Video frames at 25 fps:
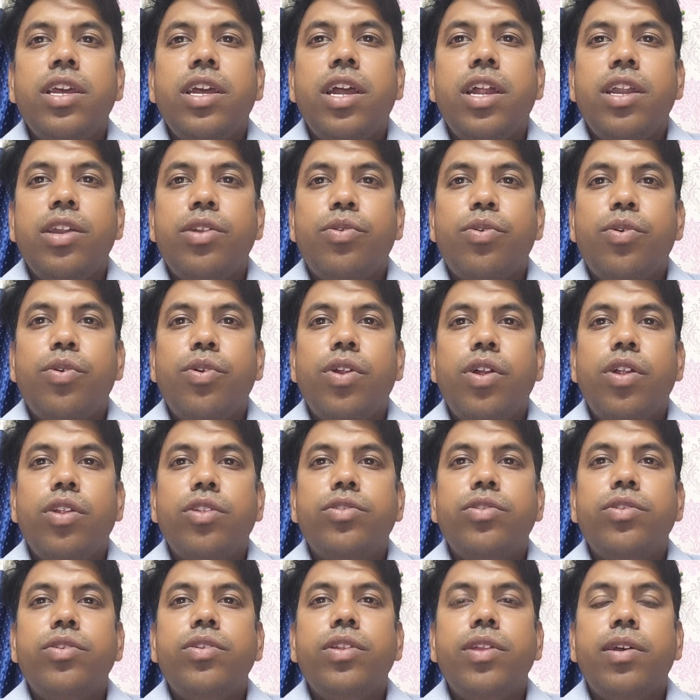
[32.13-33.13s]
and code
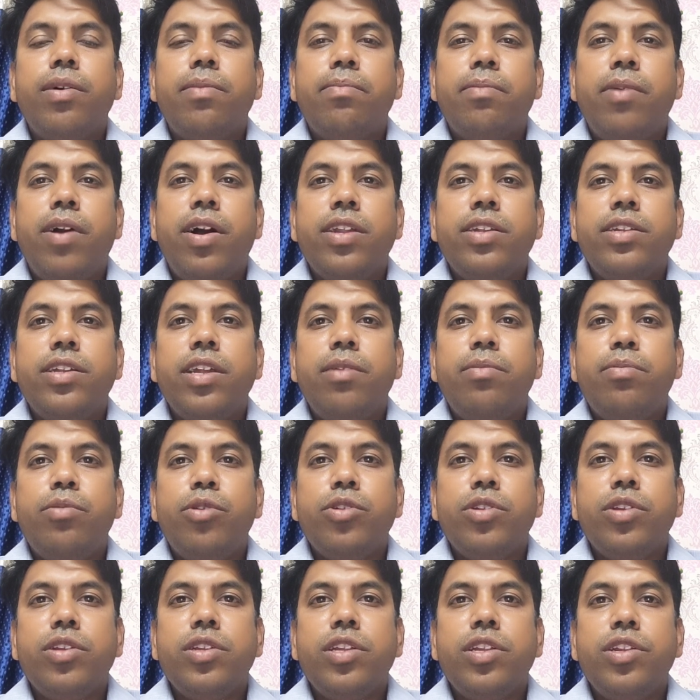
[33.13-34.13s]
also. The Marshall
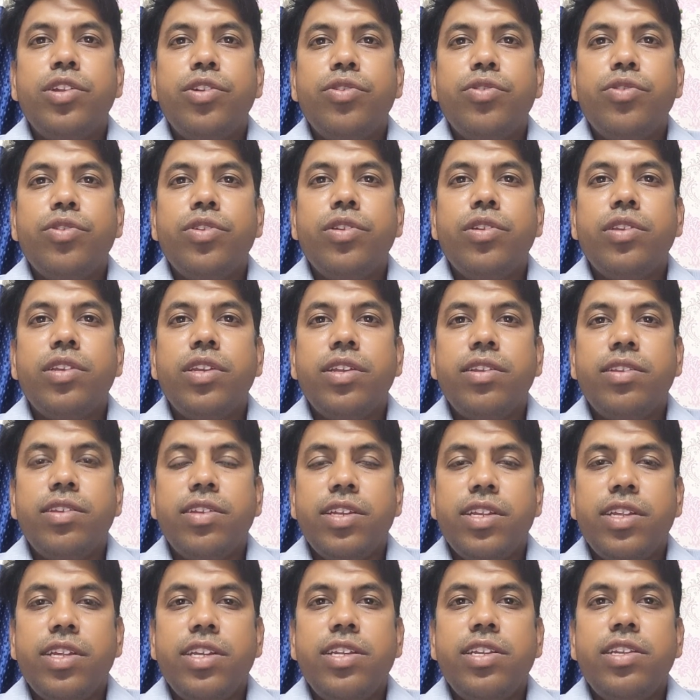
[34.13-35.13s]
procedure uses a
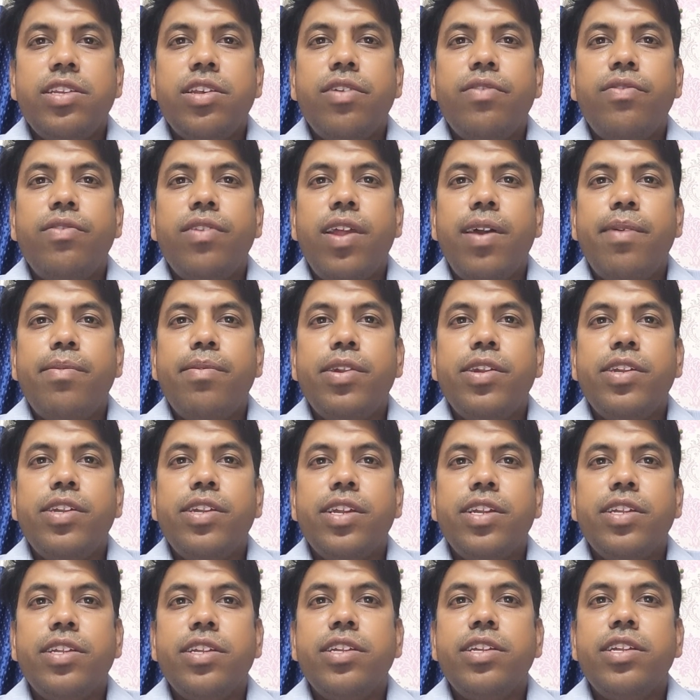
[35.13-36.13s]
series of
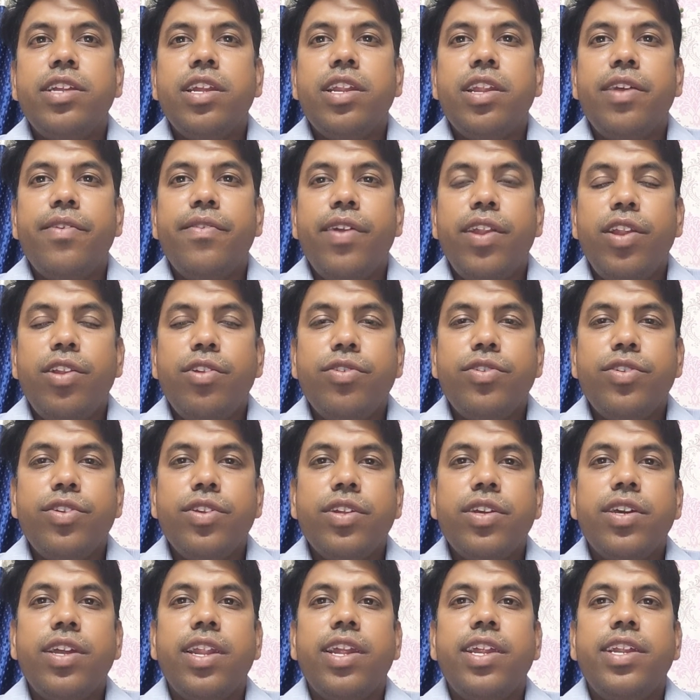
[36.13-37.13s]
laboratory tests and
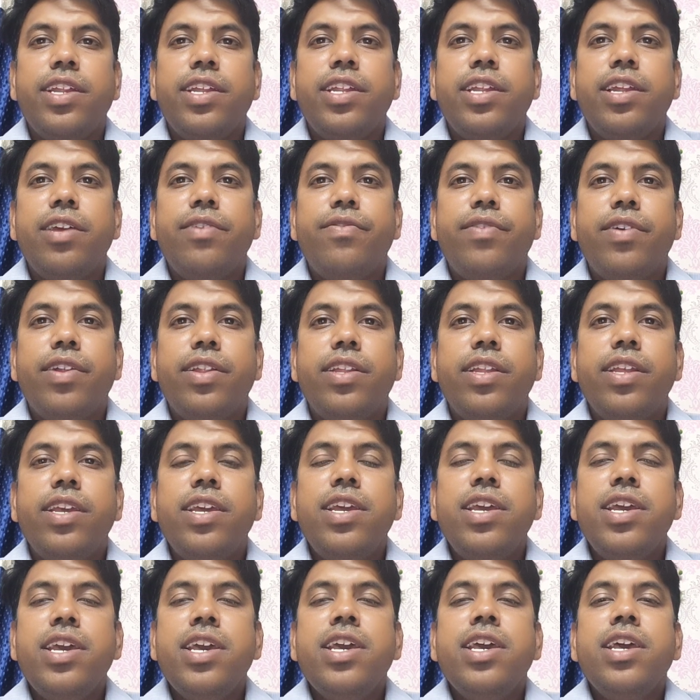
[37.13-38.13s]
evaluation criteria for the
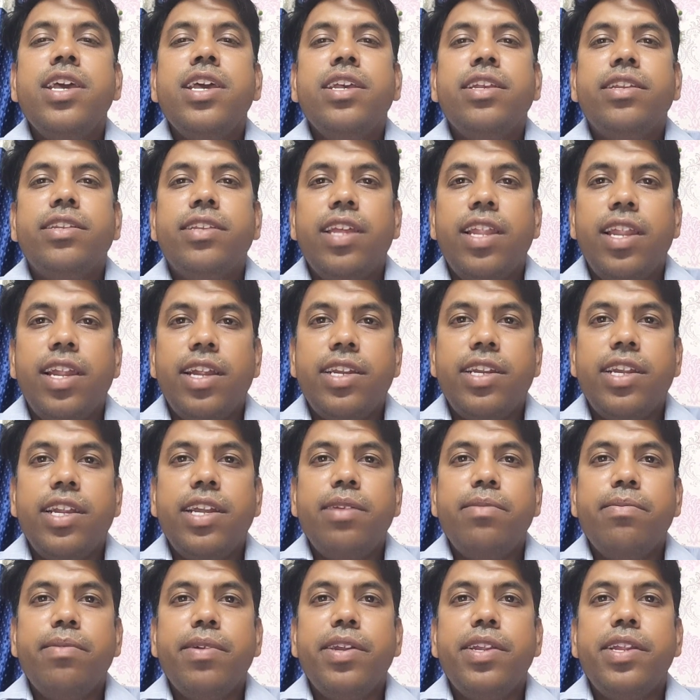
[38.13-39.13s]

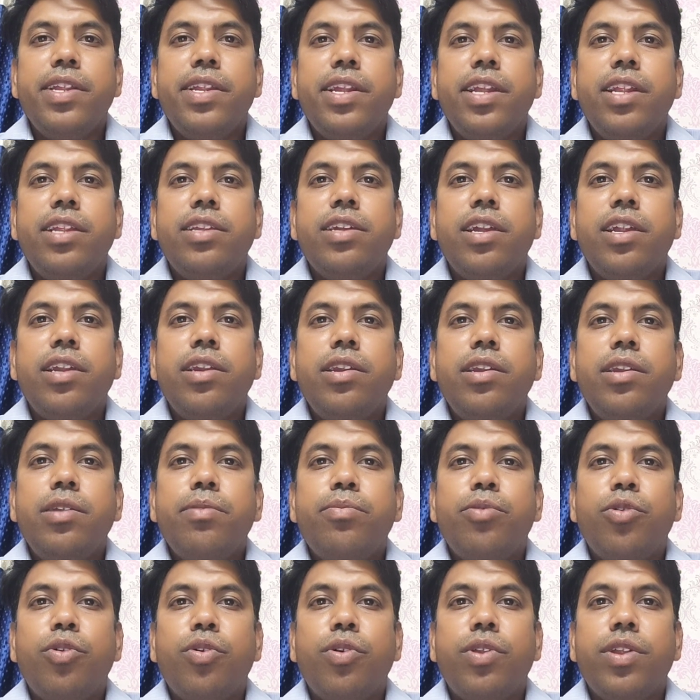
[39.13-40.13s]
selecting materials and
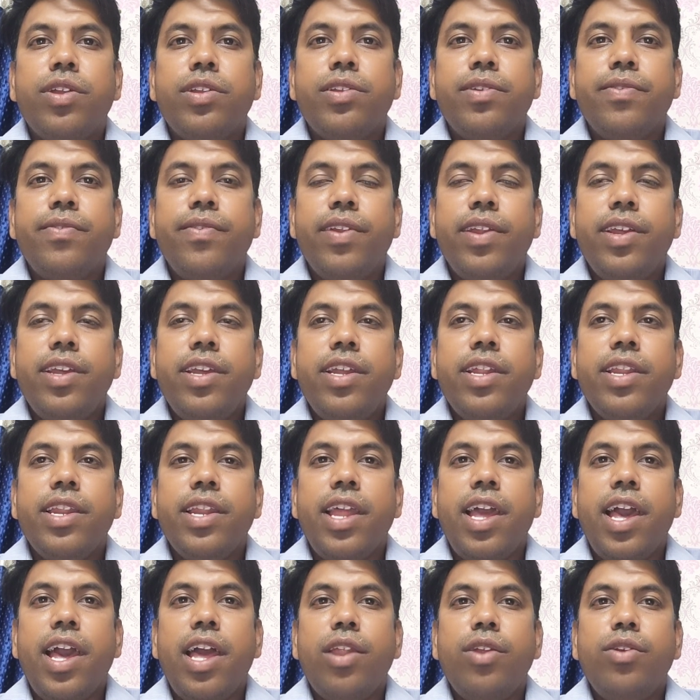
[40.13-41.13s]
progressively
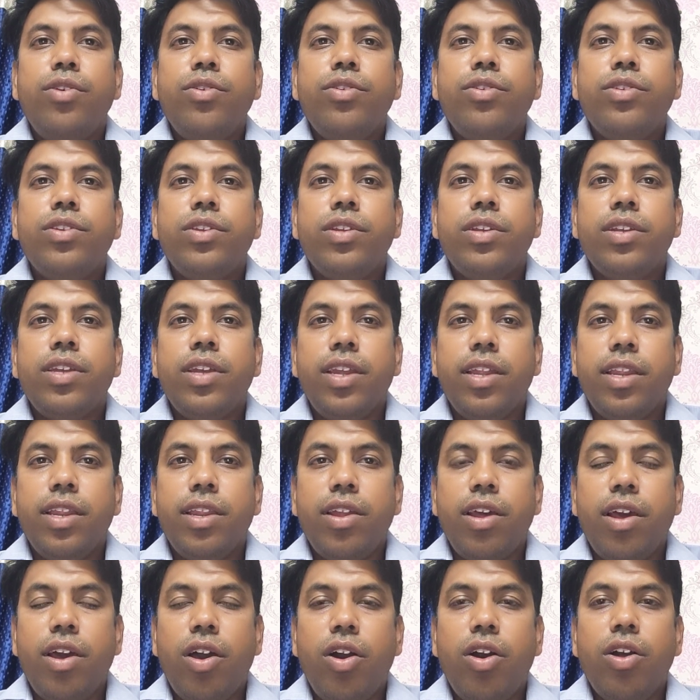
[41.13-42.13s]
narrows
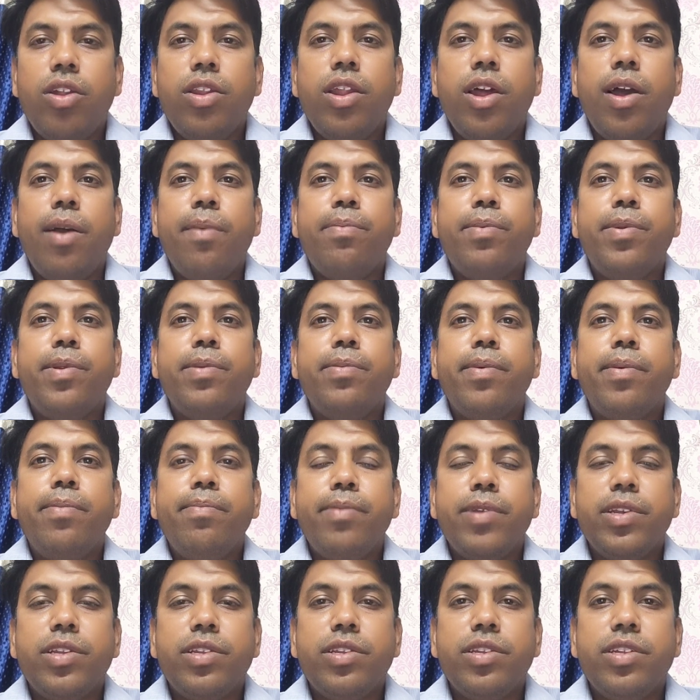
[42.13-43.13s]
in on optimum
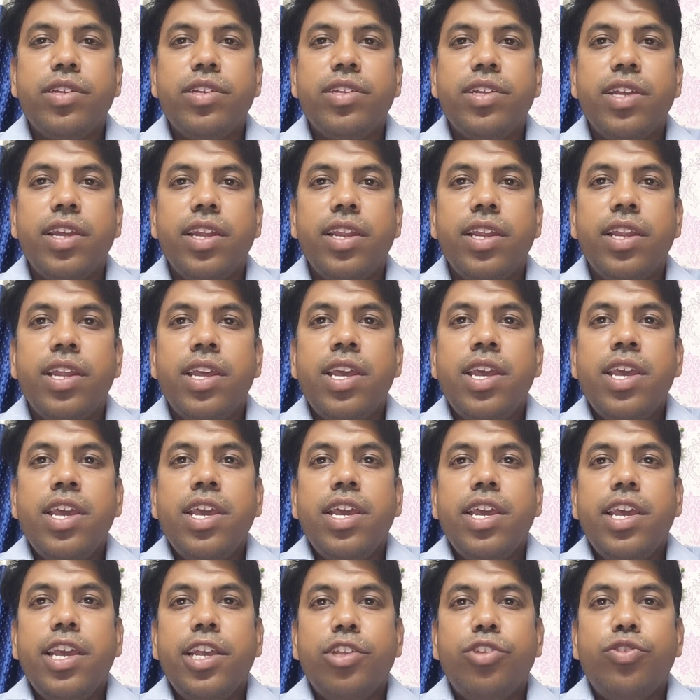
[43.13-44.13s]
mix design.
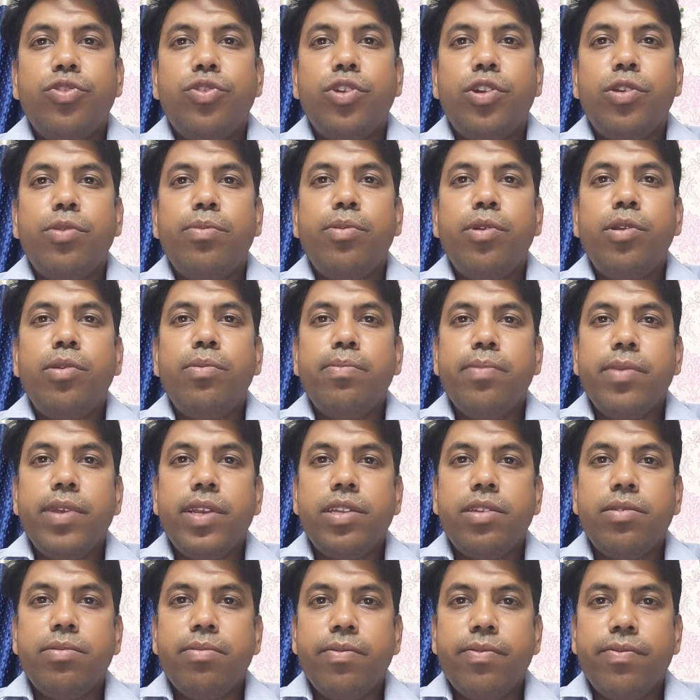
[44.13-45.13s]
A suitable
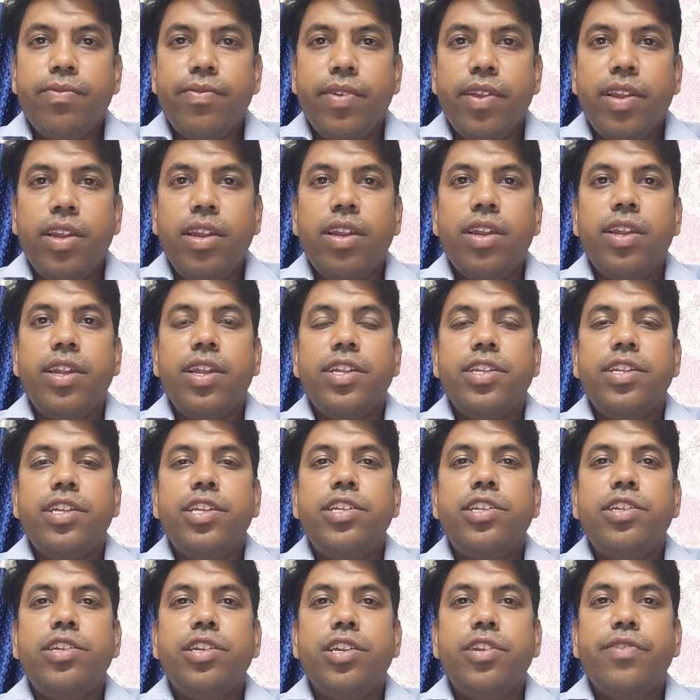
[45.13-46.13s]
mix will
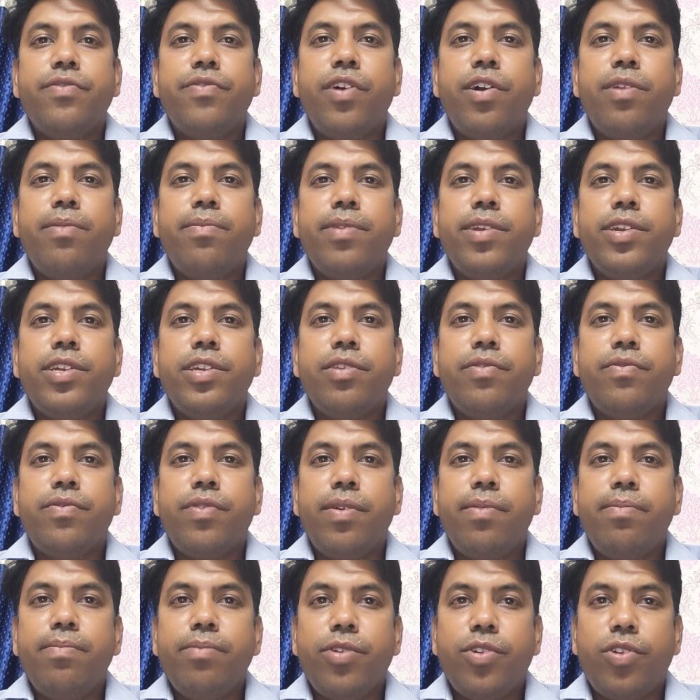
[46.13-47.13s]
resist deformation
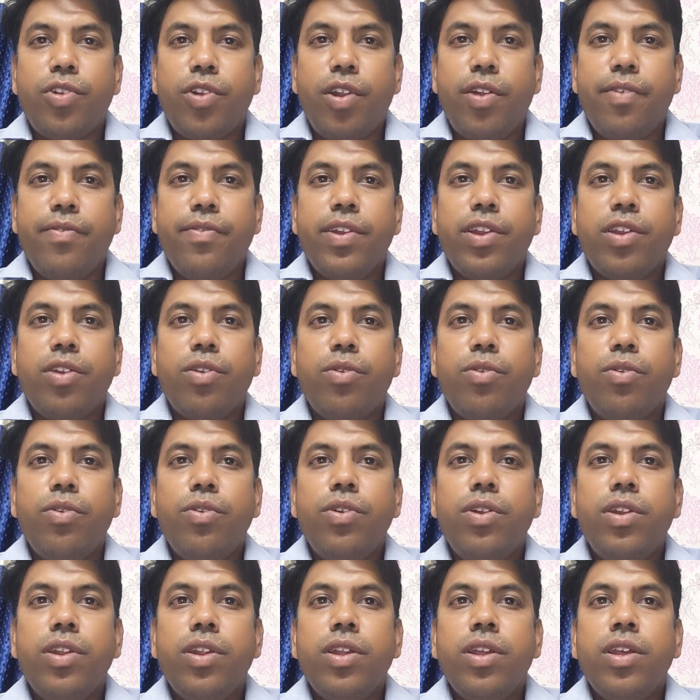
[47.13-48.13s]
from traffic load